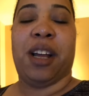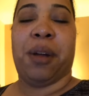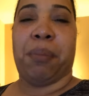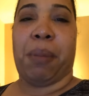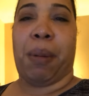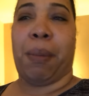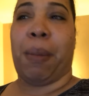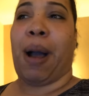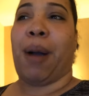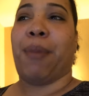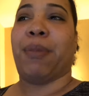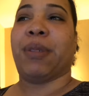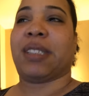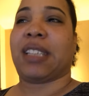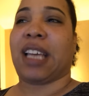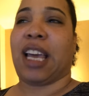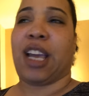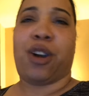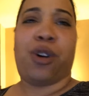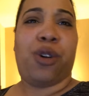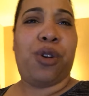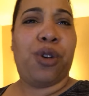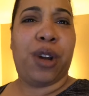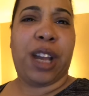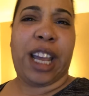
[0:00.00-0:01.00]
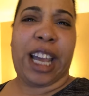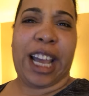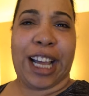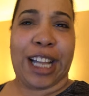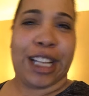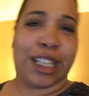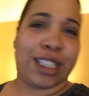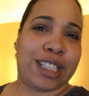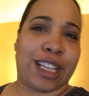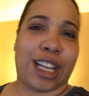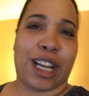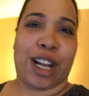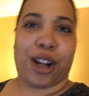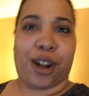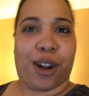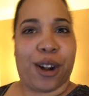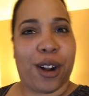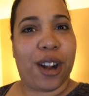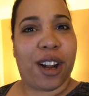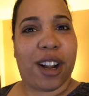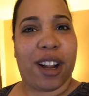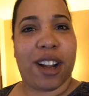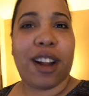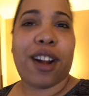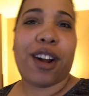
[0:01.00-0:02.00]
my mom was like oh yeah i was like er,
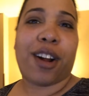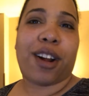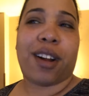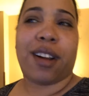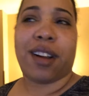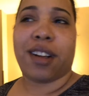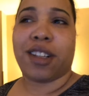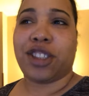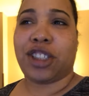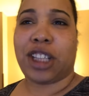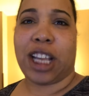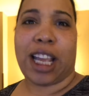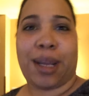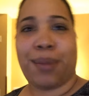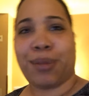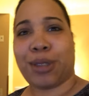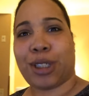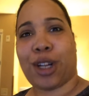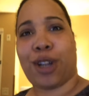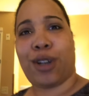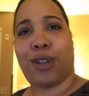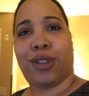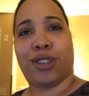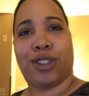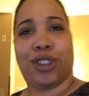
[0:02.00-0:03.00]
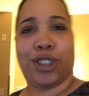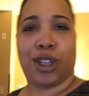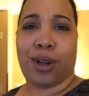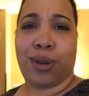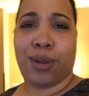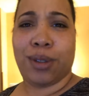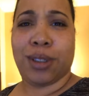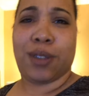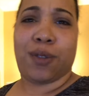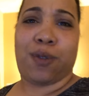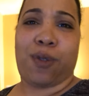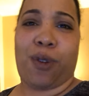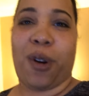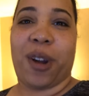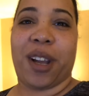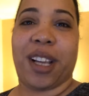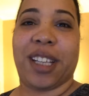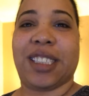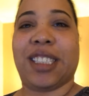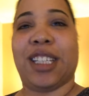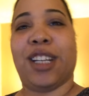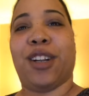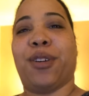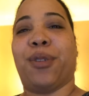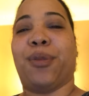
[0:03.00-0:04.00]
er, james earl jones
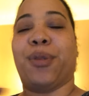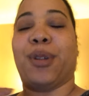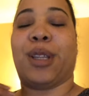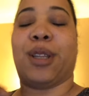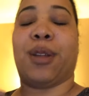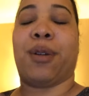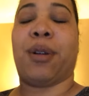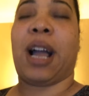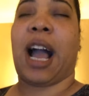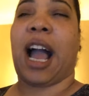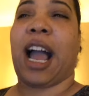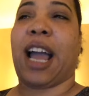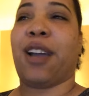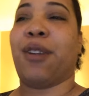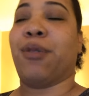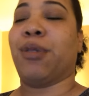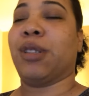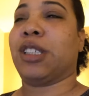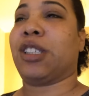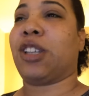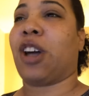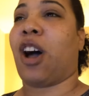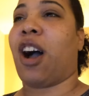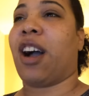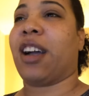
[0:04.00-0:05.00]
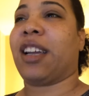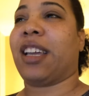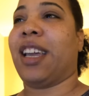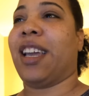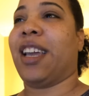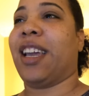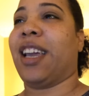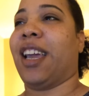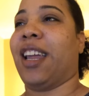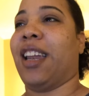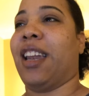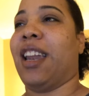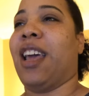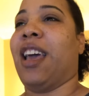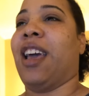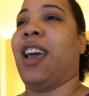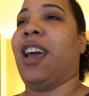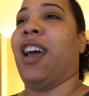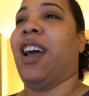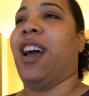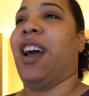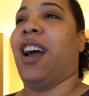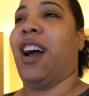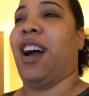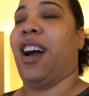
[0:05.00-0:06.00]
voice you know with the guy who was talking and
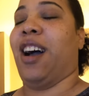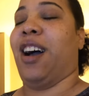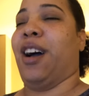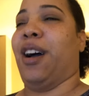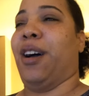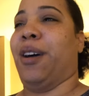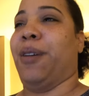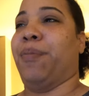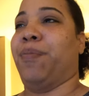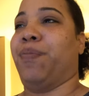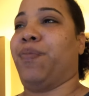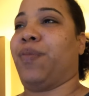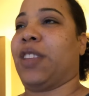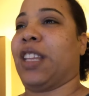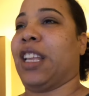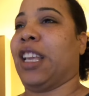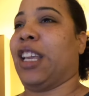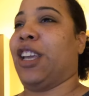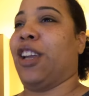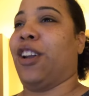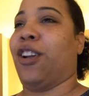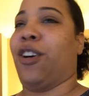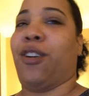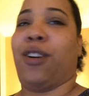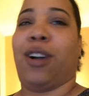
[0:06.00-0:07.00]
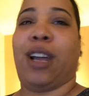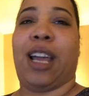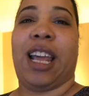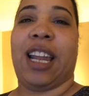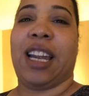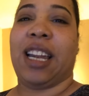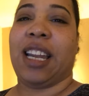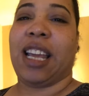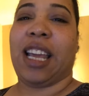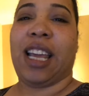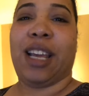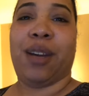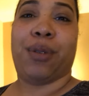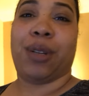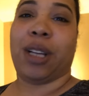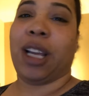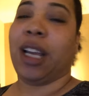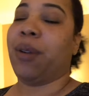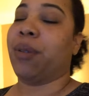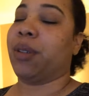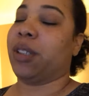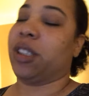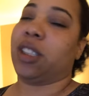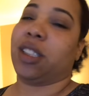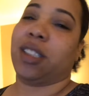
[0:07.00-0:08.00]
um you know and it,
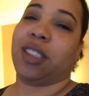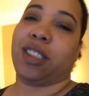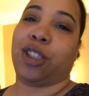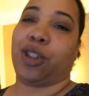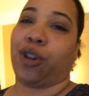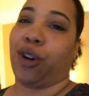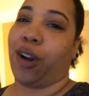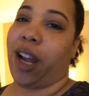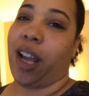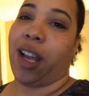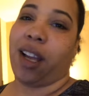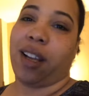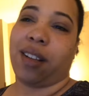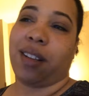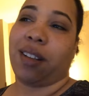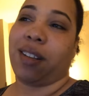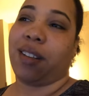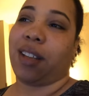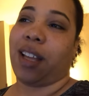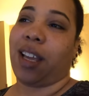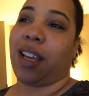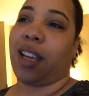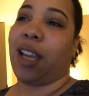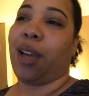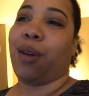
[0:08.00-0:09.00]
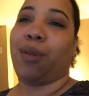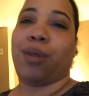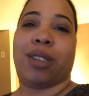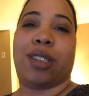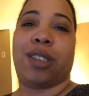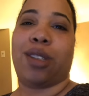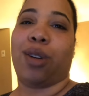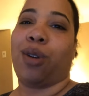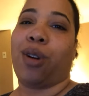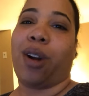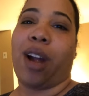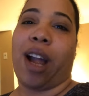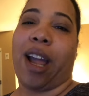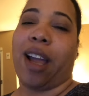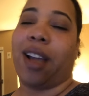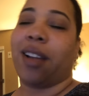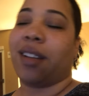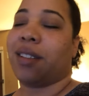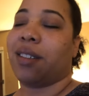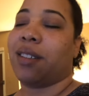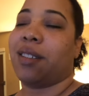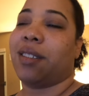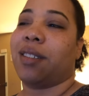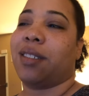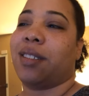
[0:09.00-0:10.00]
it was just great like it was so great
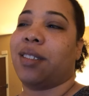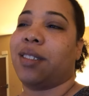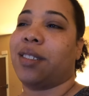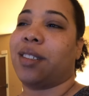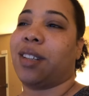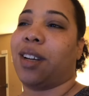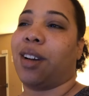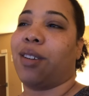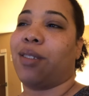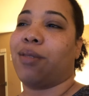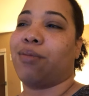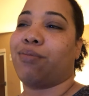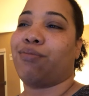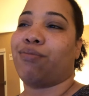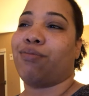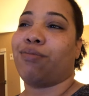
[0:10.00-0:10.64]
so